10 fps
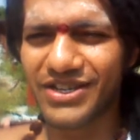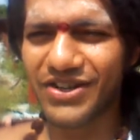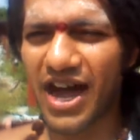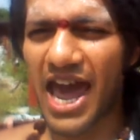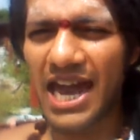
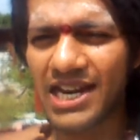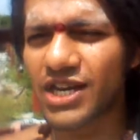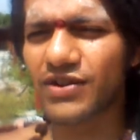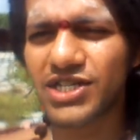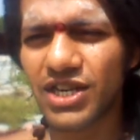So any
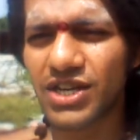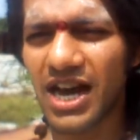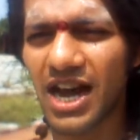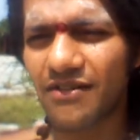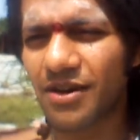question you
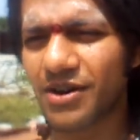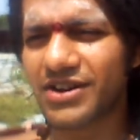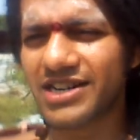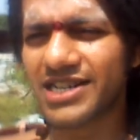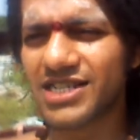have
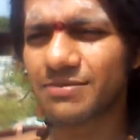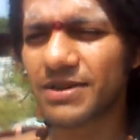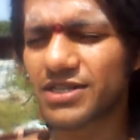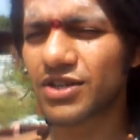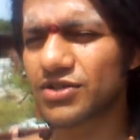about religious
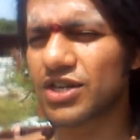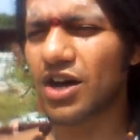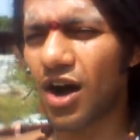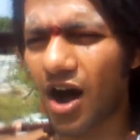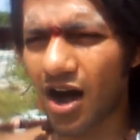persecution
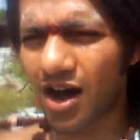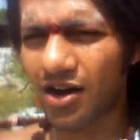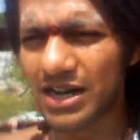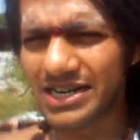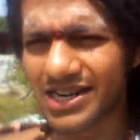
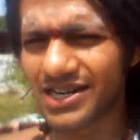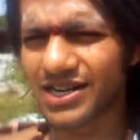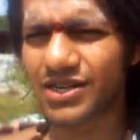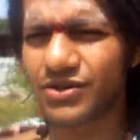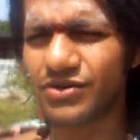or
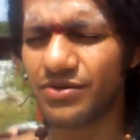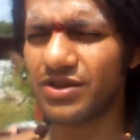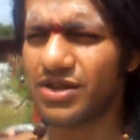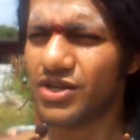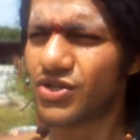related to
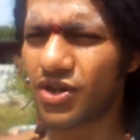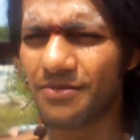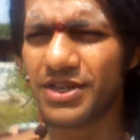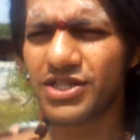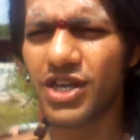
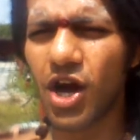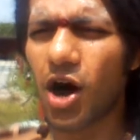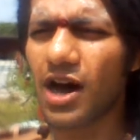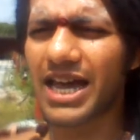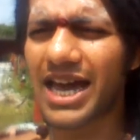Swamiji
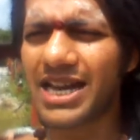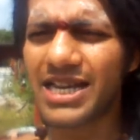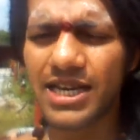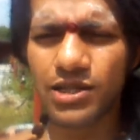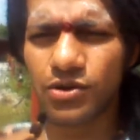or
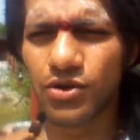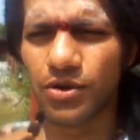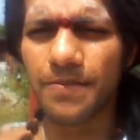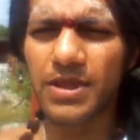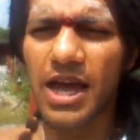any Hindu
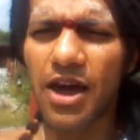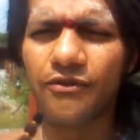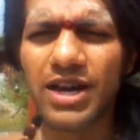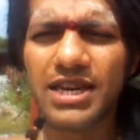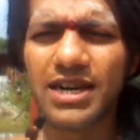guru,
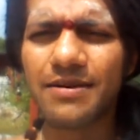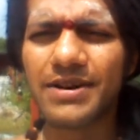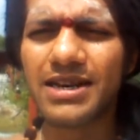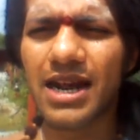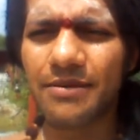whether it
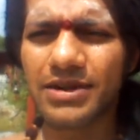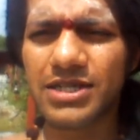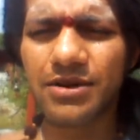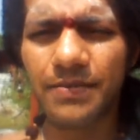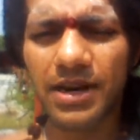be
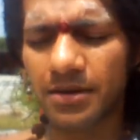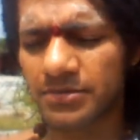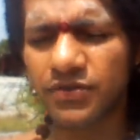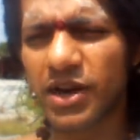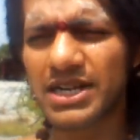Ramakrishna
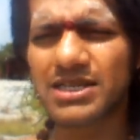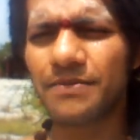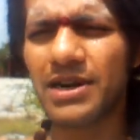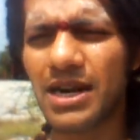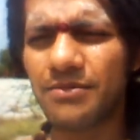Paramahamsa, for
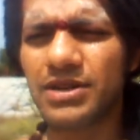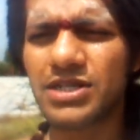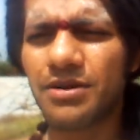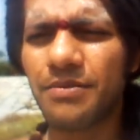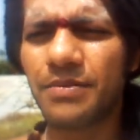example,
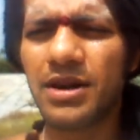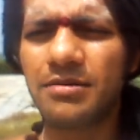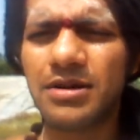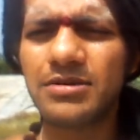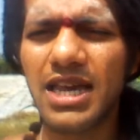Ramakrishna
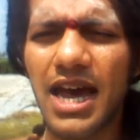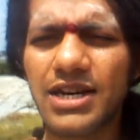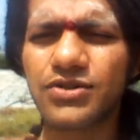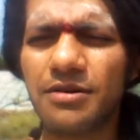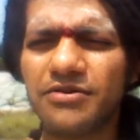Paramahamsa
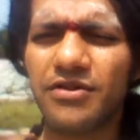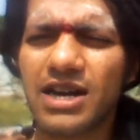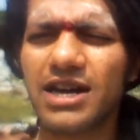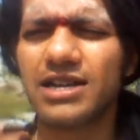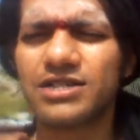and Swami
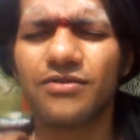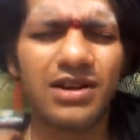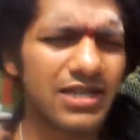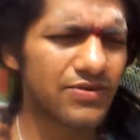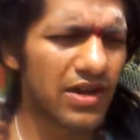Vivekananda. So
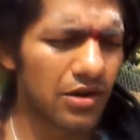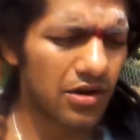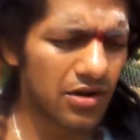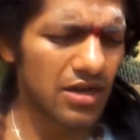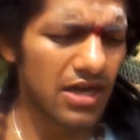what this
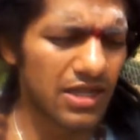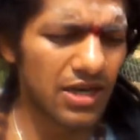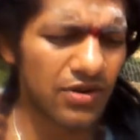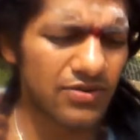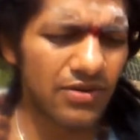fellow,
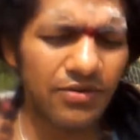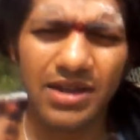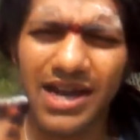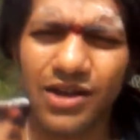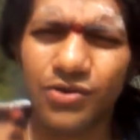there was one
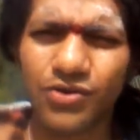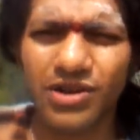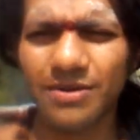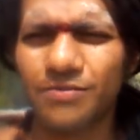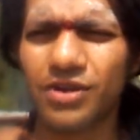guy who
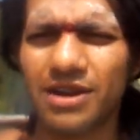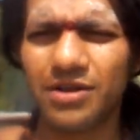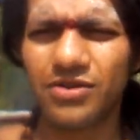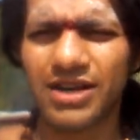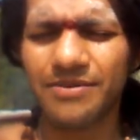wrote a book
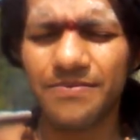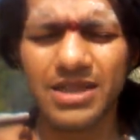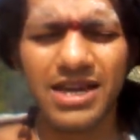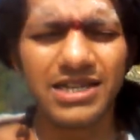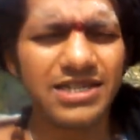about him
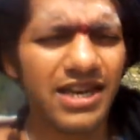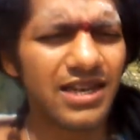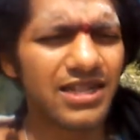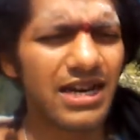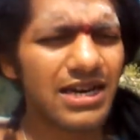
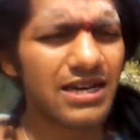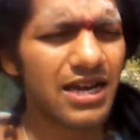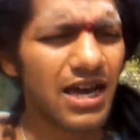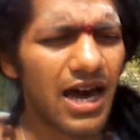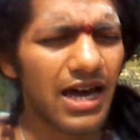saying that
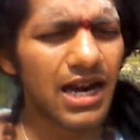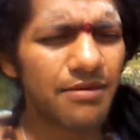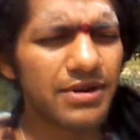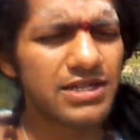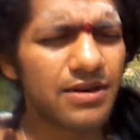
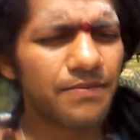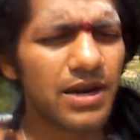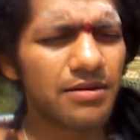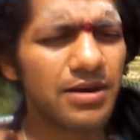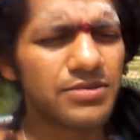Ramakrishna
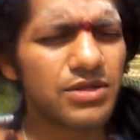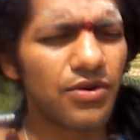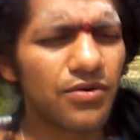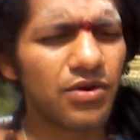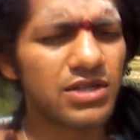Paramahamsa
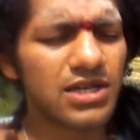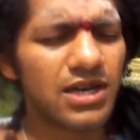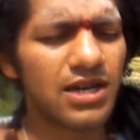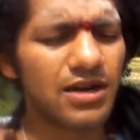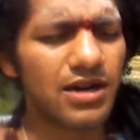was
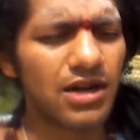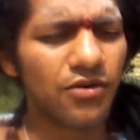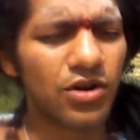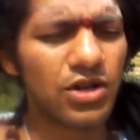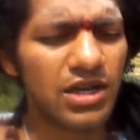a,
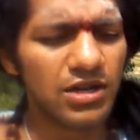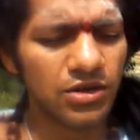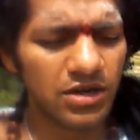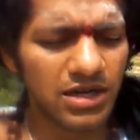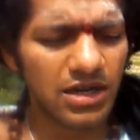you
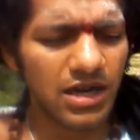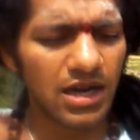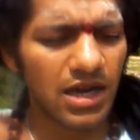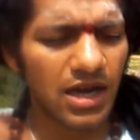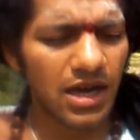
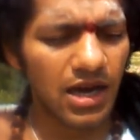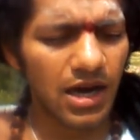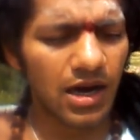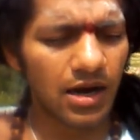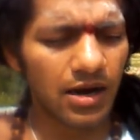
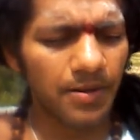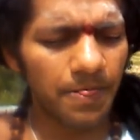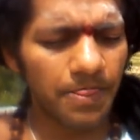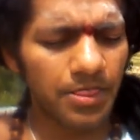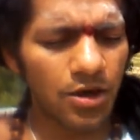
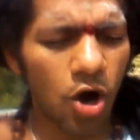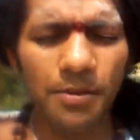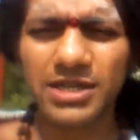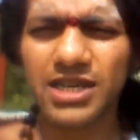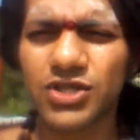know,
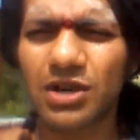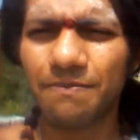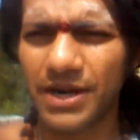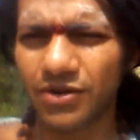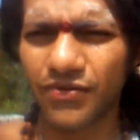homosexual
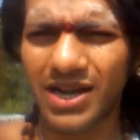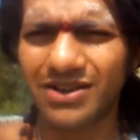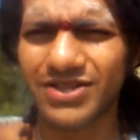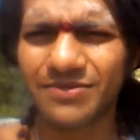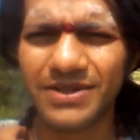
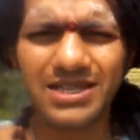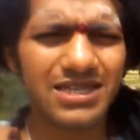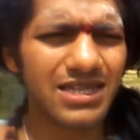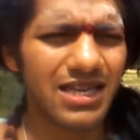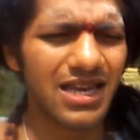pedophile, which
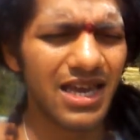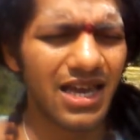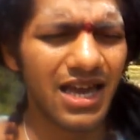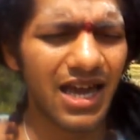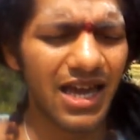means
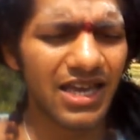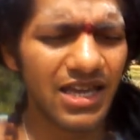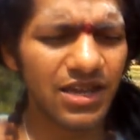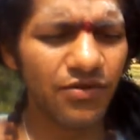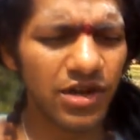
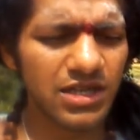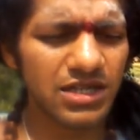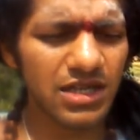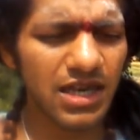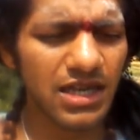he
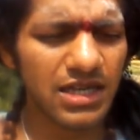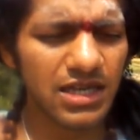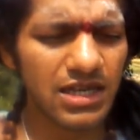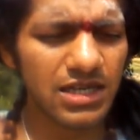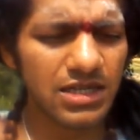was
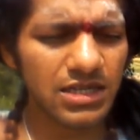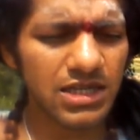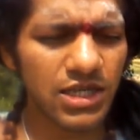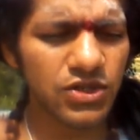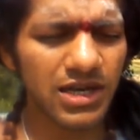
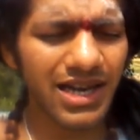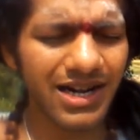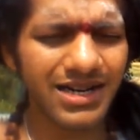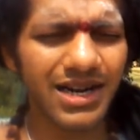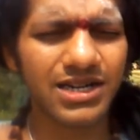sexually
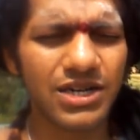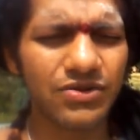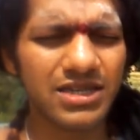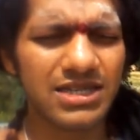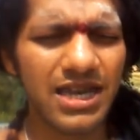attracted
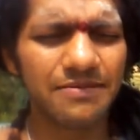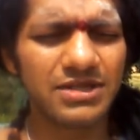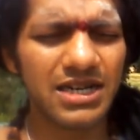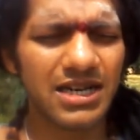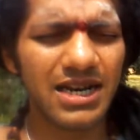to the
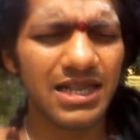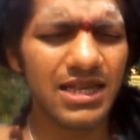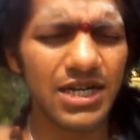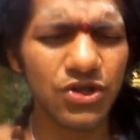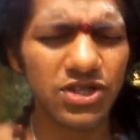same gender
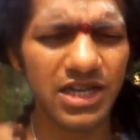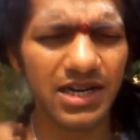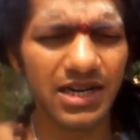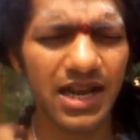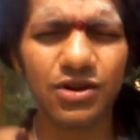and that to
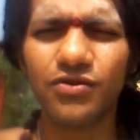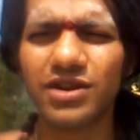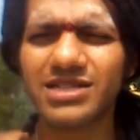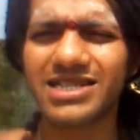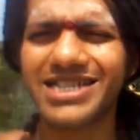children. And who
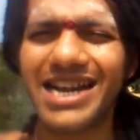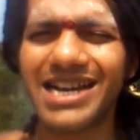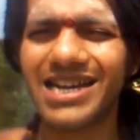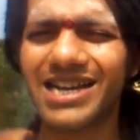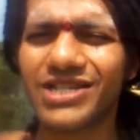was the
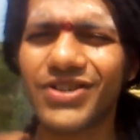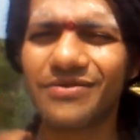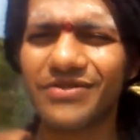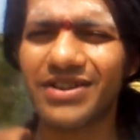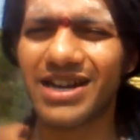child?
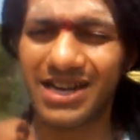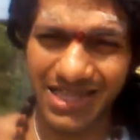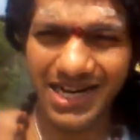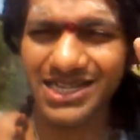Swami Vivekananda.